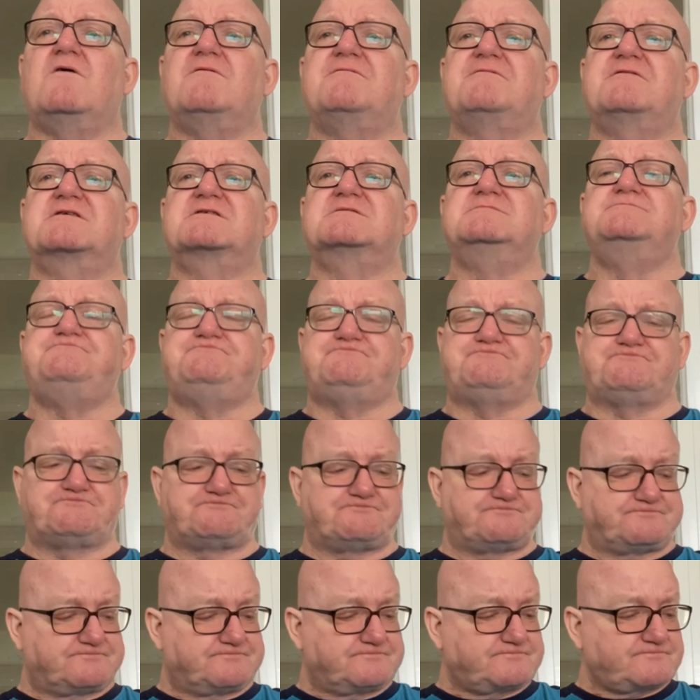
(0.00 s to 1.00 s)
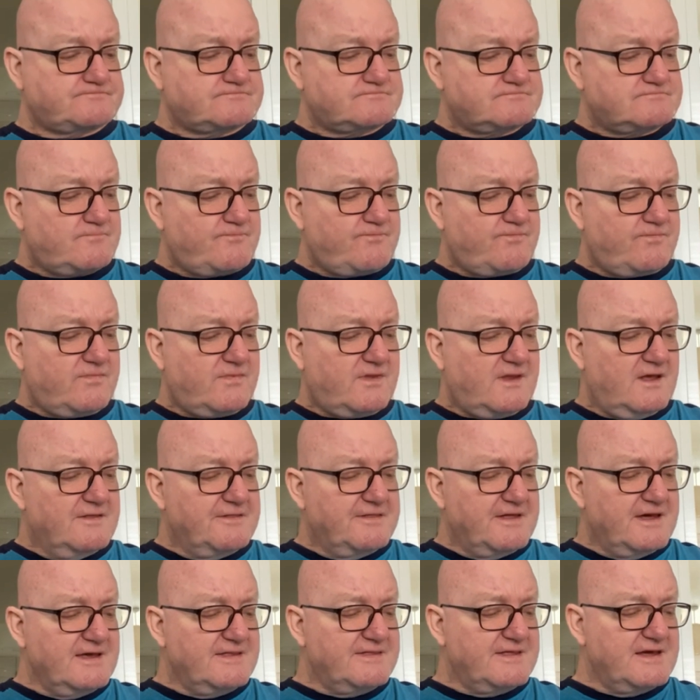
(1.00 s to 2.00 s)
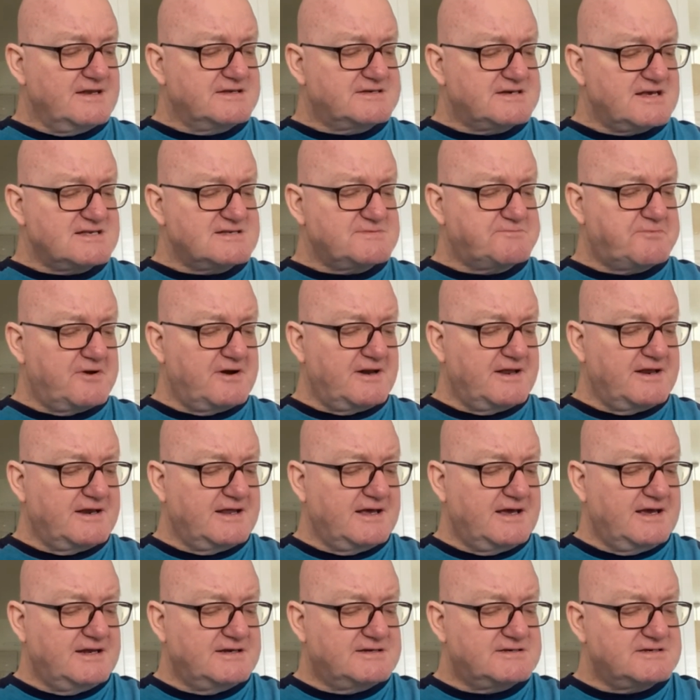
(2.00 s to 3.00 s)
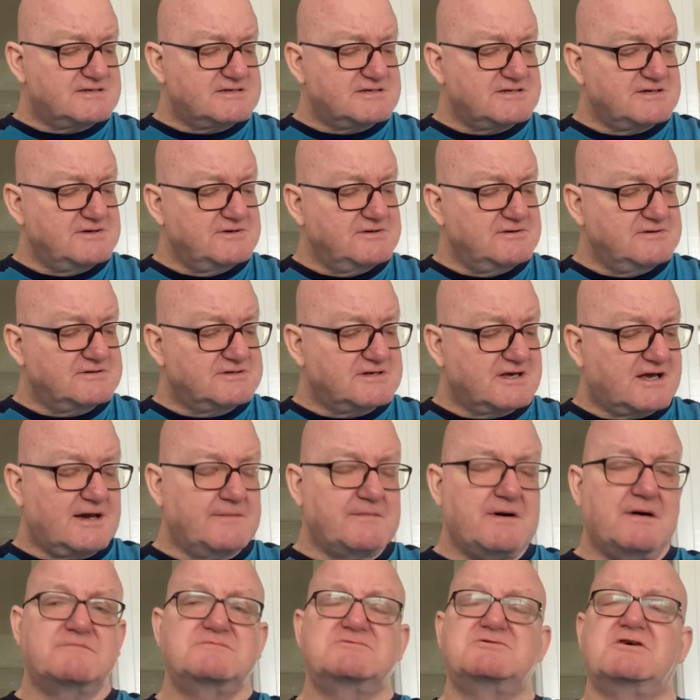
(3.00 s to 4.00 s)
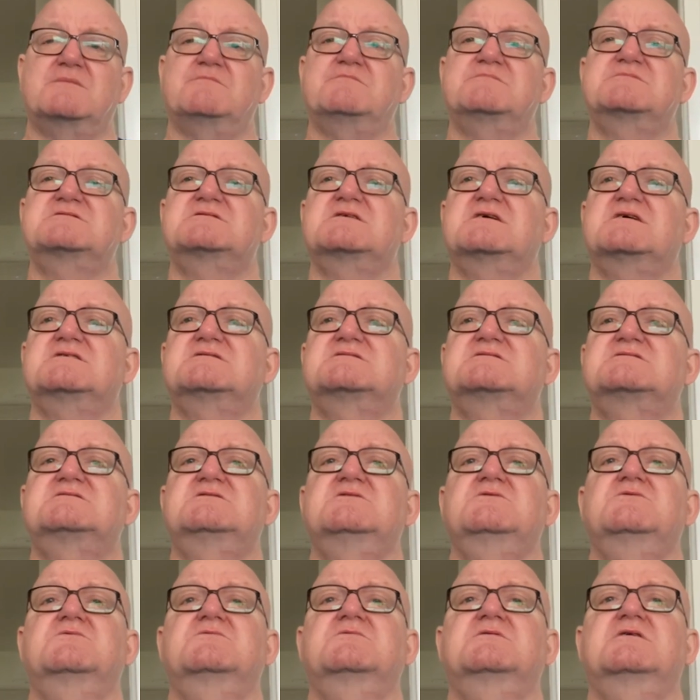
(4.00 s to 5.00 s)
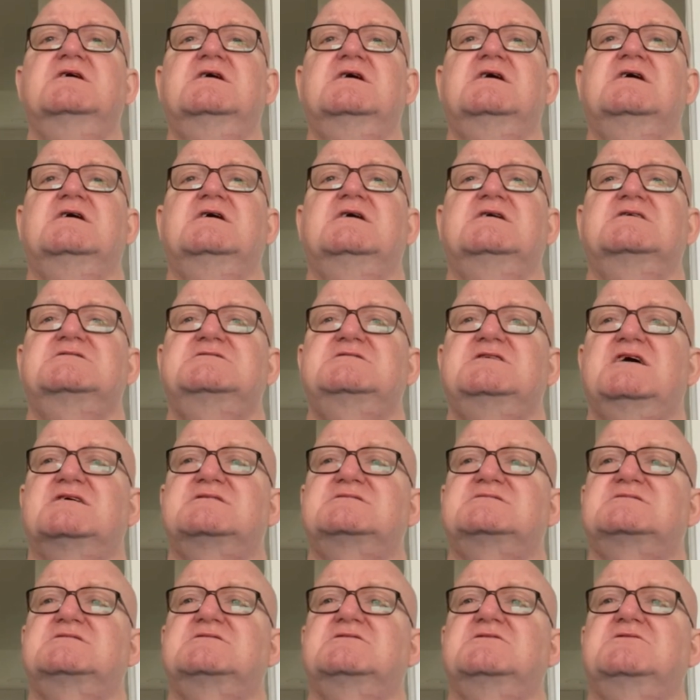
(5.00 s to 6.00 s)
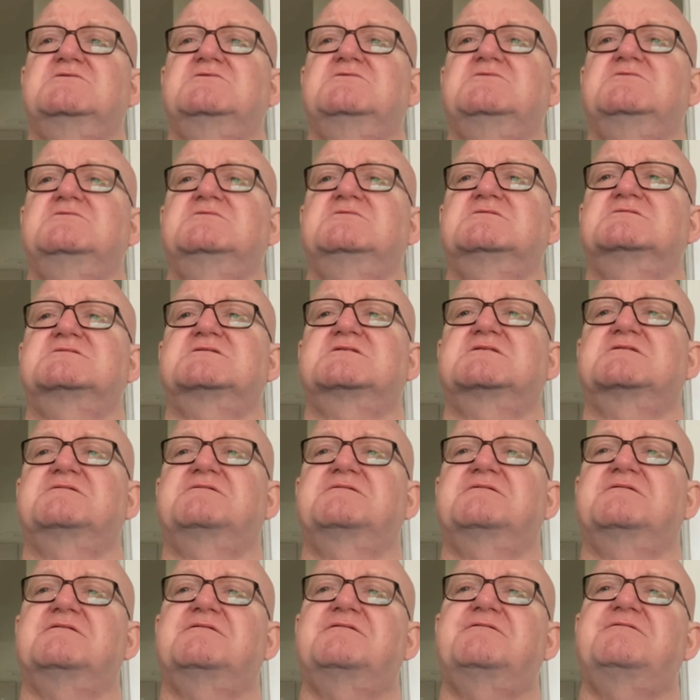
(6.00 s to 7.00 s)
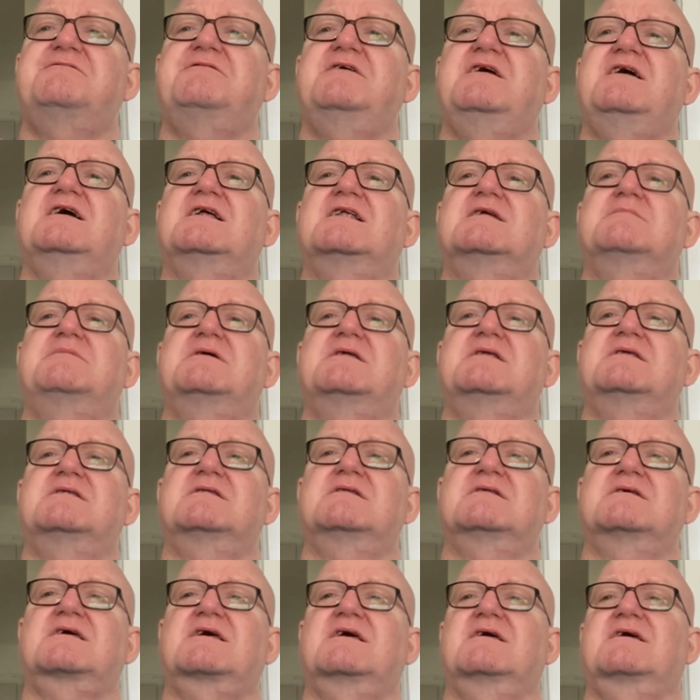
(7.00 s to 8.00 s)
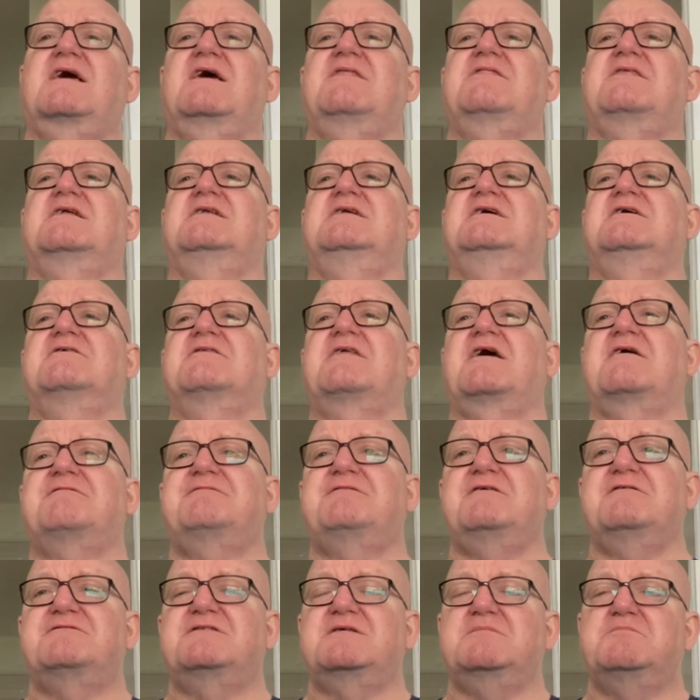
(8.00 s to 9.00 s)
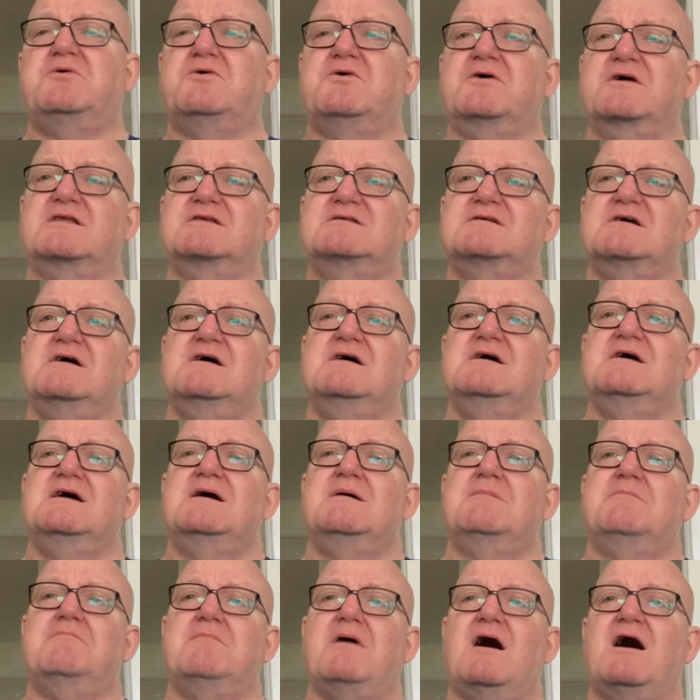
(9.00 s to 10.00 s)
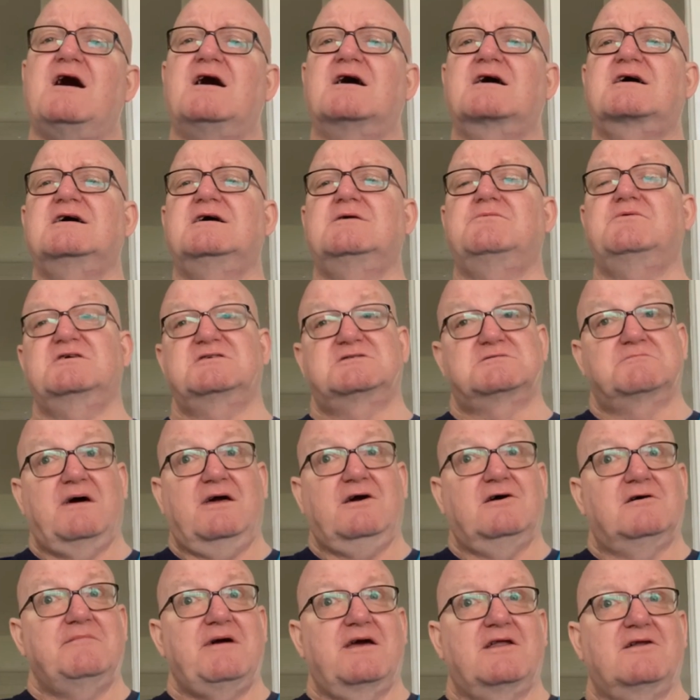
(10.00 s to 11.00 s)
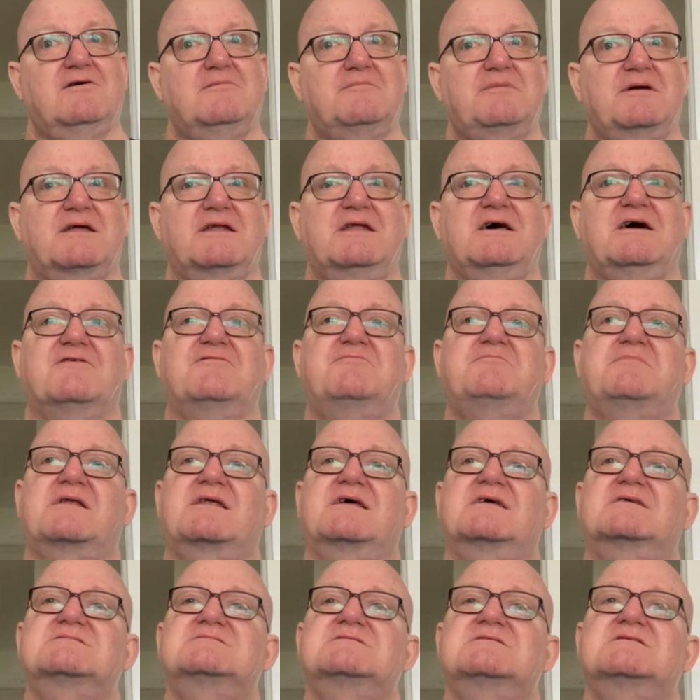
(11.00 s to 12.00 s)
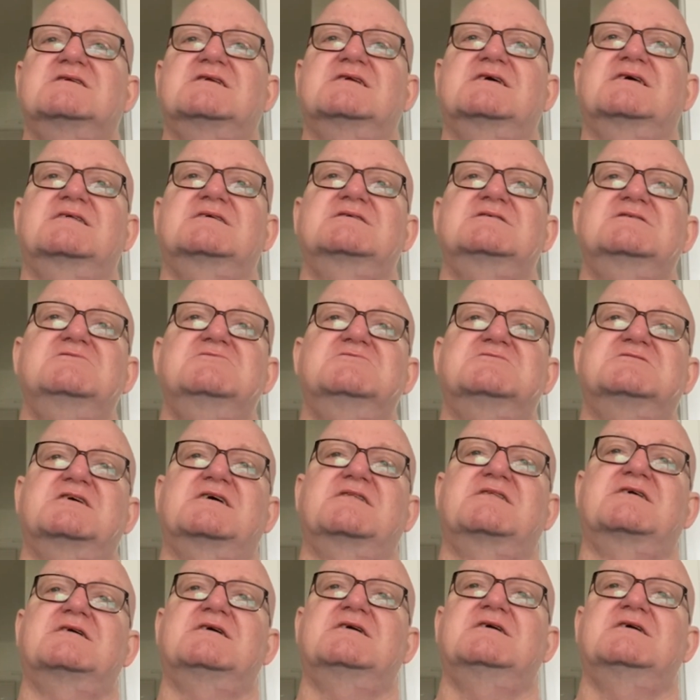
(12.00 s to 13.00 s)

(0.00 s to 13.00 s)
Watford, they desperately need to come up trumps soon, just to sort of feel a bit, get near that 50-point marker, which may or may not be enough, but it's certainly usually